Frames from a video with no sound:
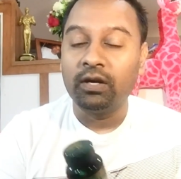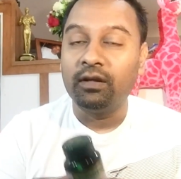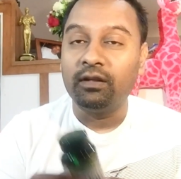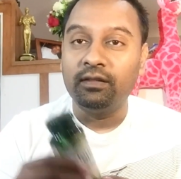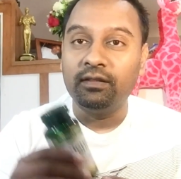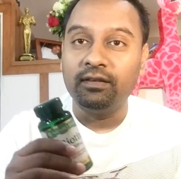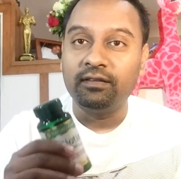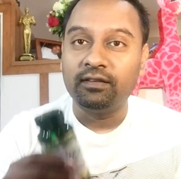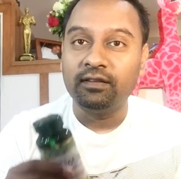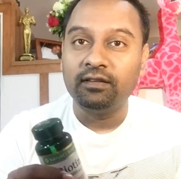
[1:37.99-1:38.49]

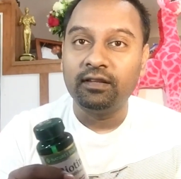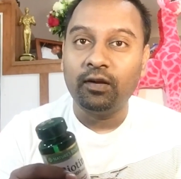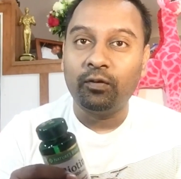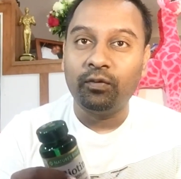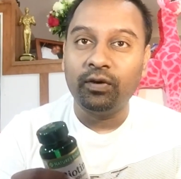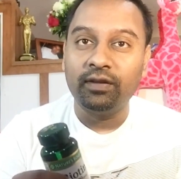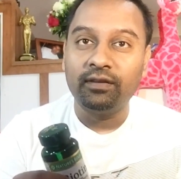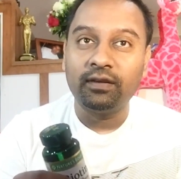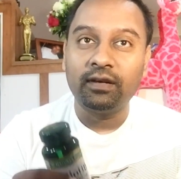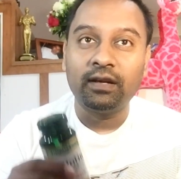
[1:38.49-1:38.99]
This is the
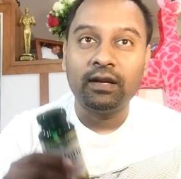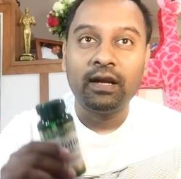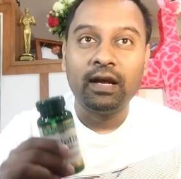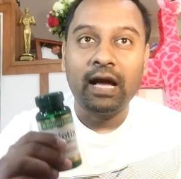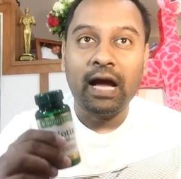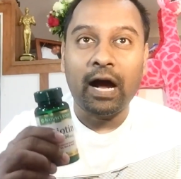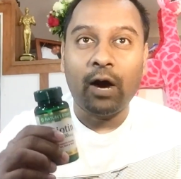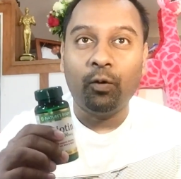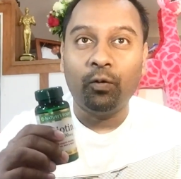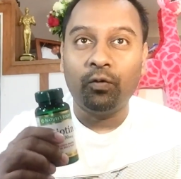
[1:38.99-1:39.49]
reason
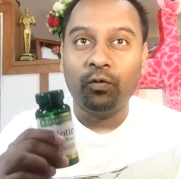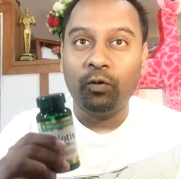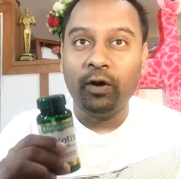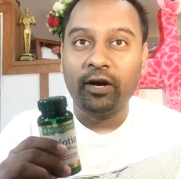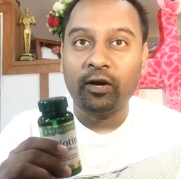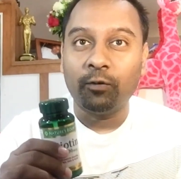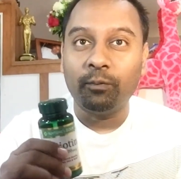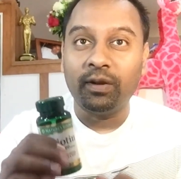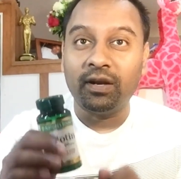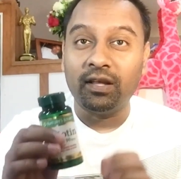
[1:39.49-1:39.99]
I would
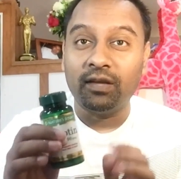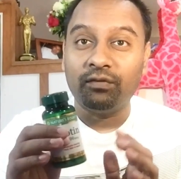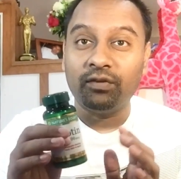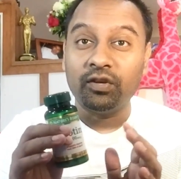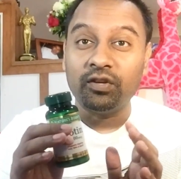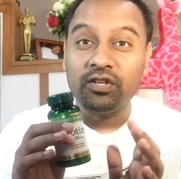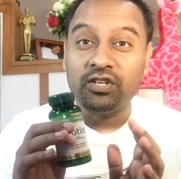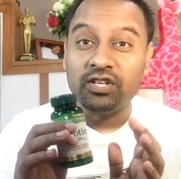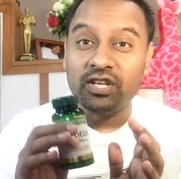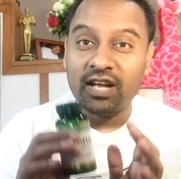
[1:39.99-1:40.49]
recommend, if you
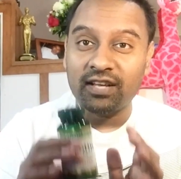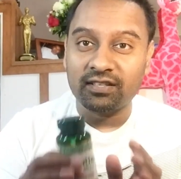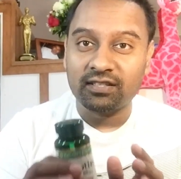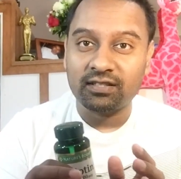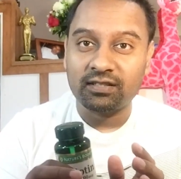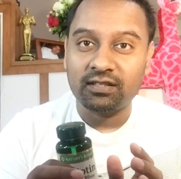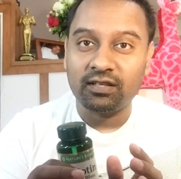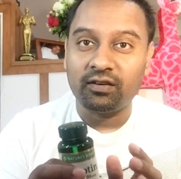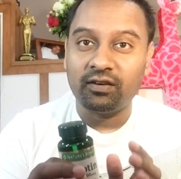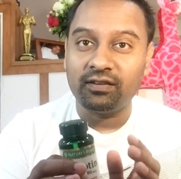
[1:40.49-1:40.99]

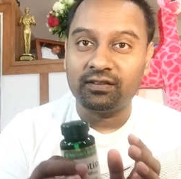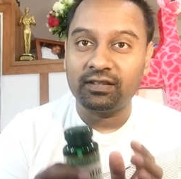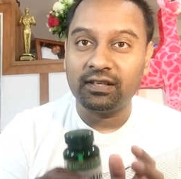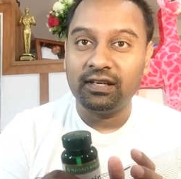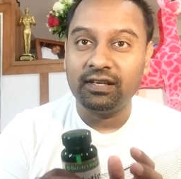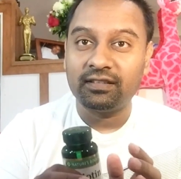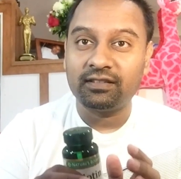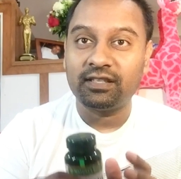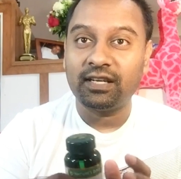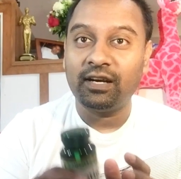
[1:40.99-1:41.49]
just
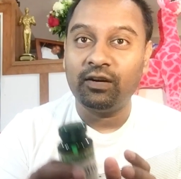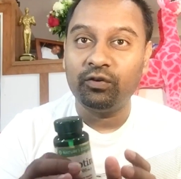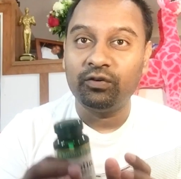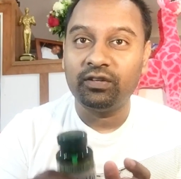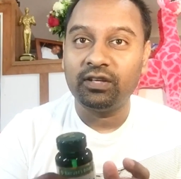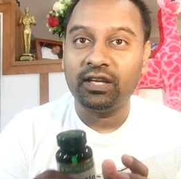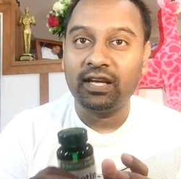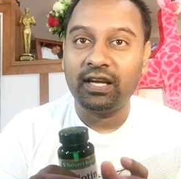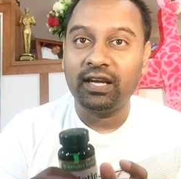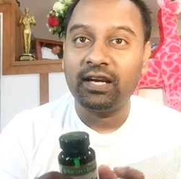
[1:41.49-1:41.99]
recently start
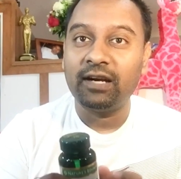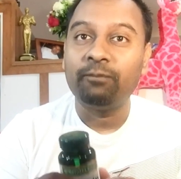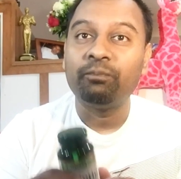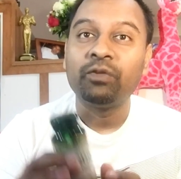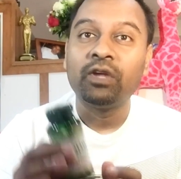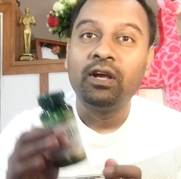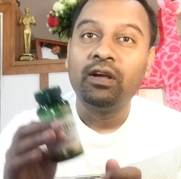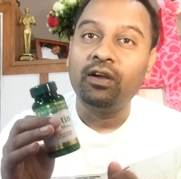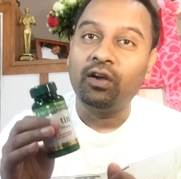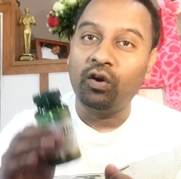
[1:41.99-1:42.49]
losing hair,
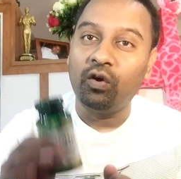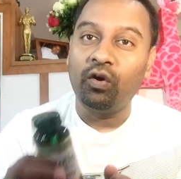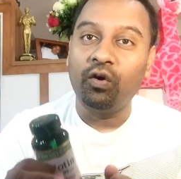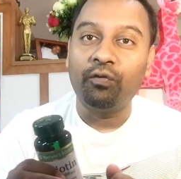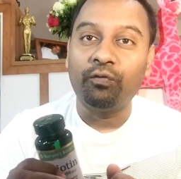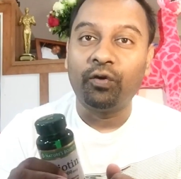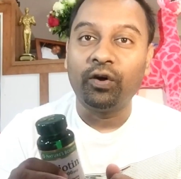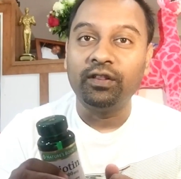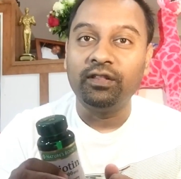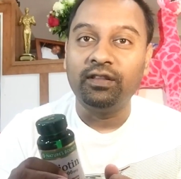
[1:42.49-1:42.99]
go
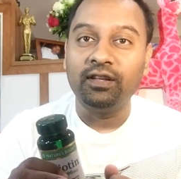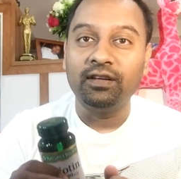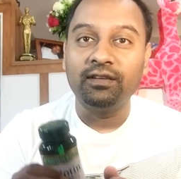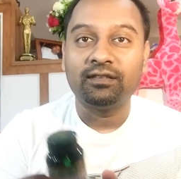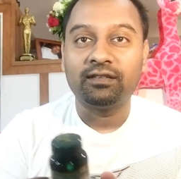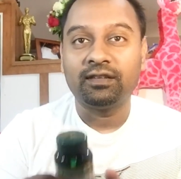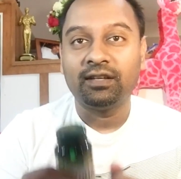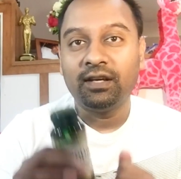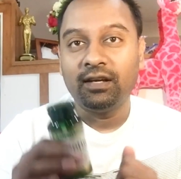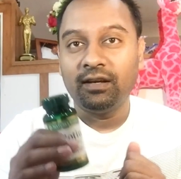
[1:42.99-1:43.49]
for
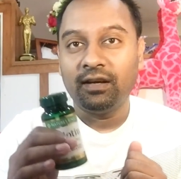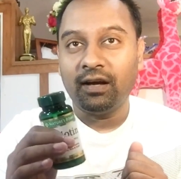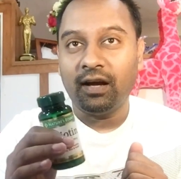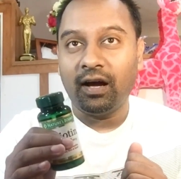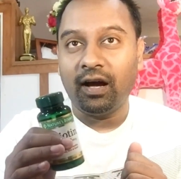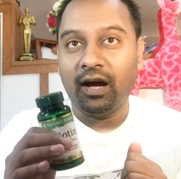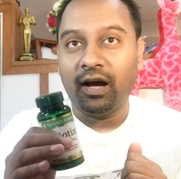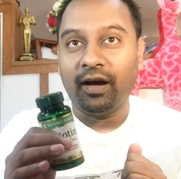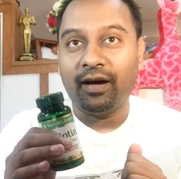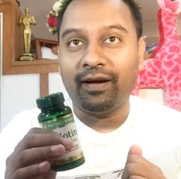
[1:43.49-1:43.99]
this
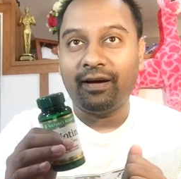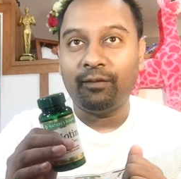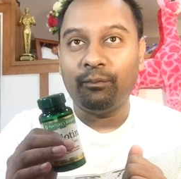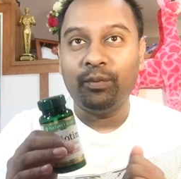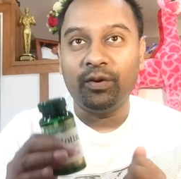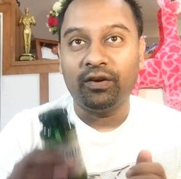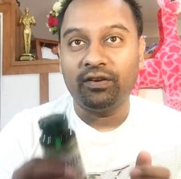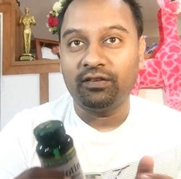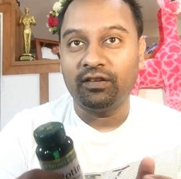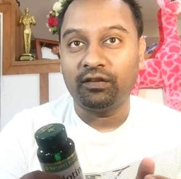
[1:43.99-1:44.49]

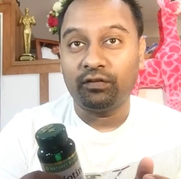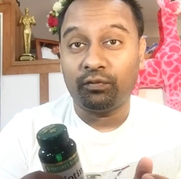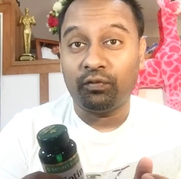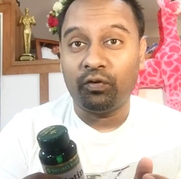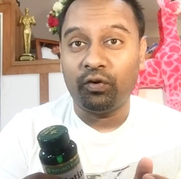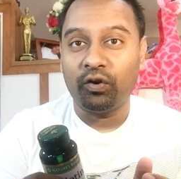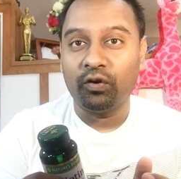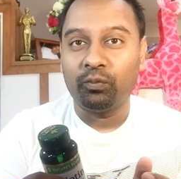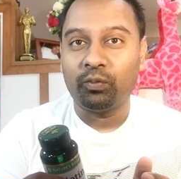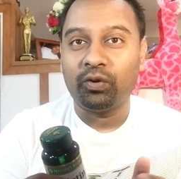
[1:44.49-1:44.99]
because it's
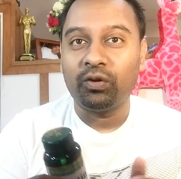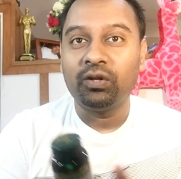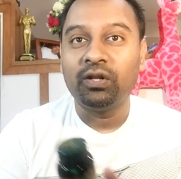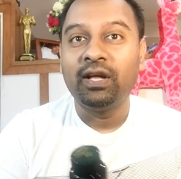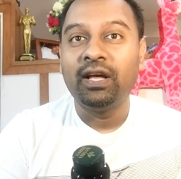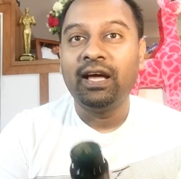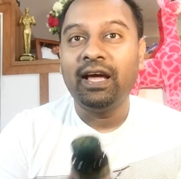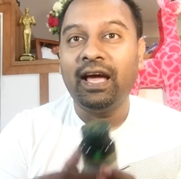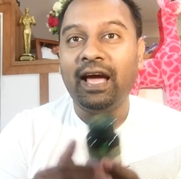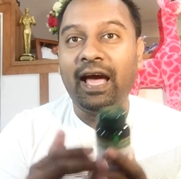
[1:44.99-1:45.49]
affordable
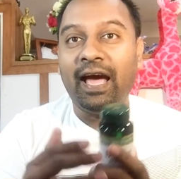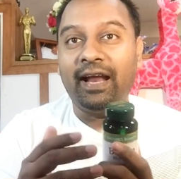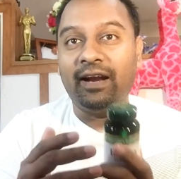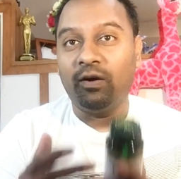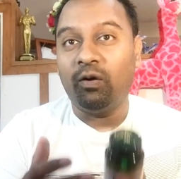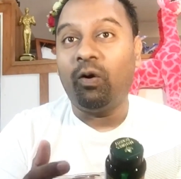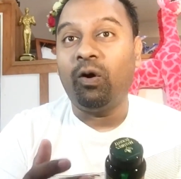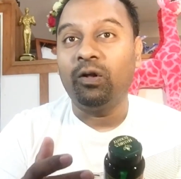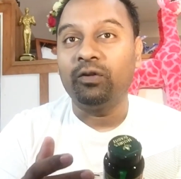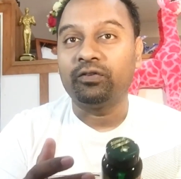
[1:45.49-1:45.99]
and
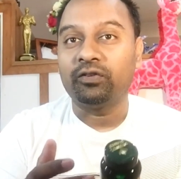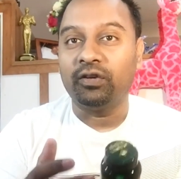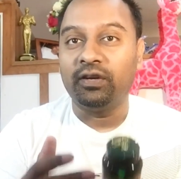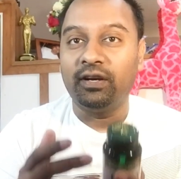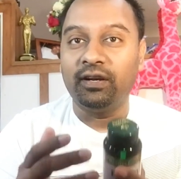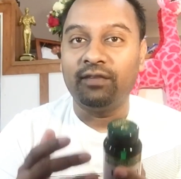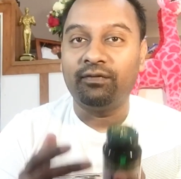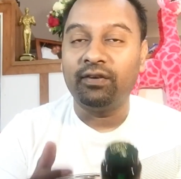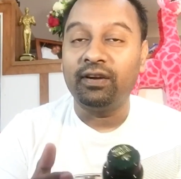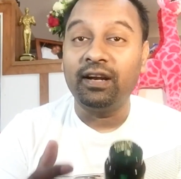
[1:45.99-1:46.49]
also
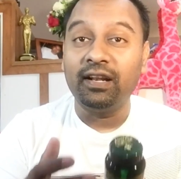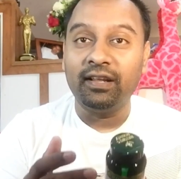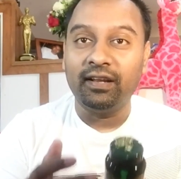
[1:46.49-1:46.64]
definitely